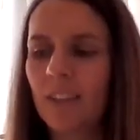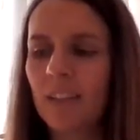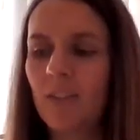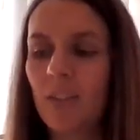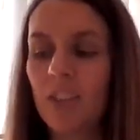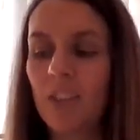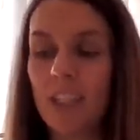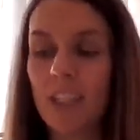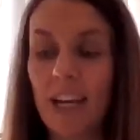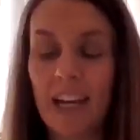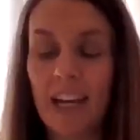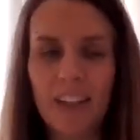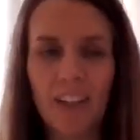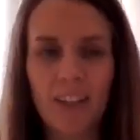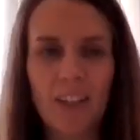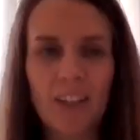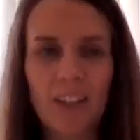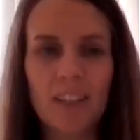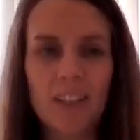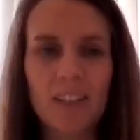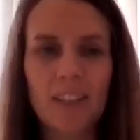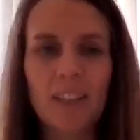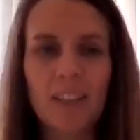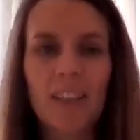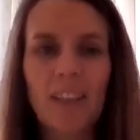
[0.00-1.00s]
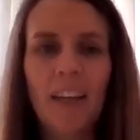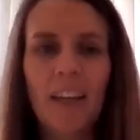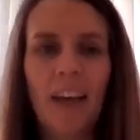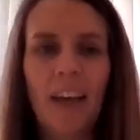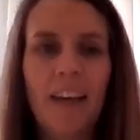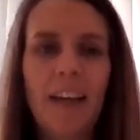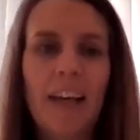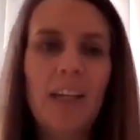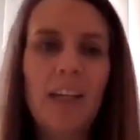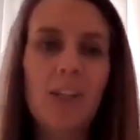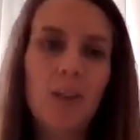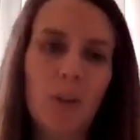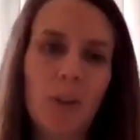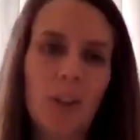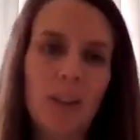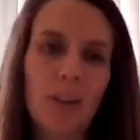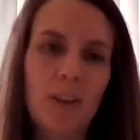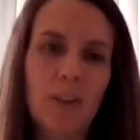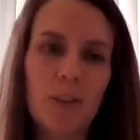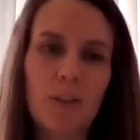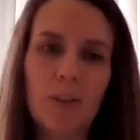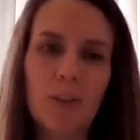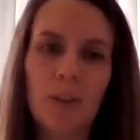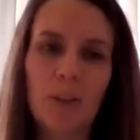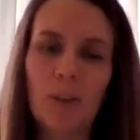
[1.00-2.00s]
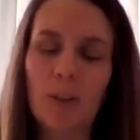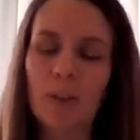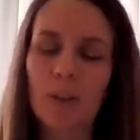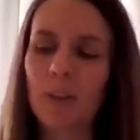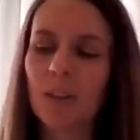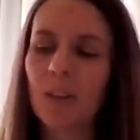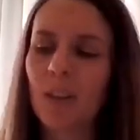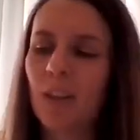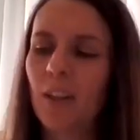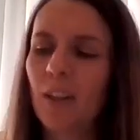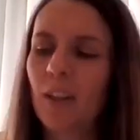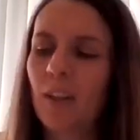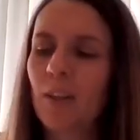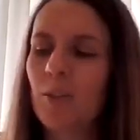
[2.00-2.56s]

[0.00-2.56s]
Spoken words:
retired and I joined the school.